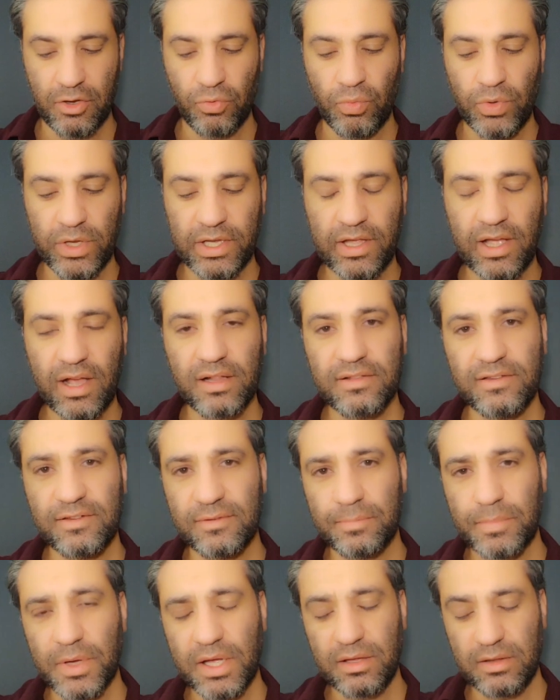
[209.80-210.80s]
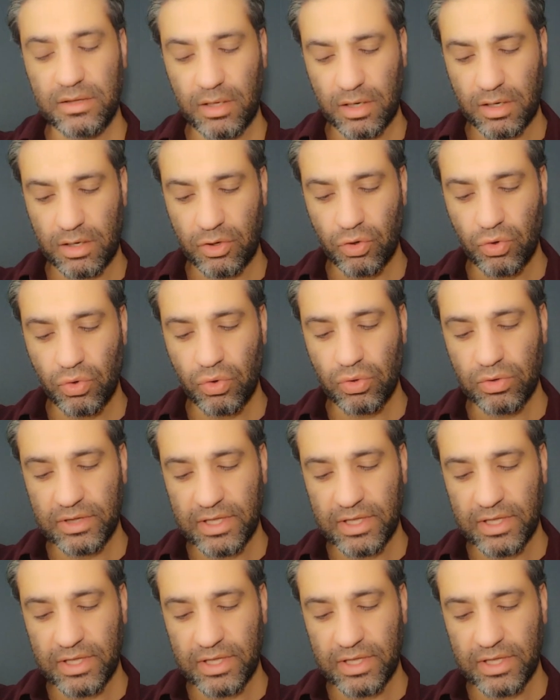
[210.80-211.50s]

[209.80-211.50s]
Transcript: We can't spend our whole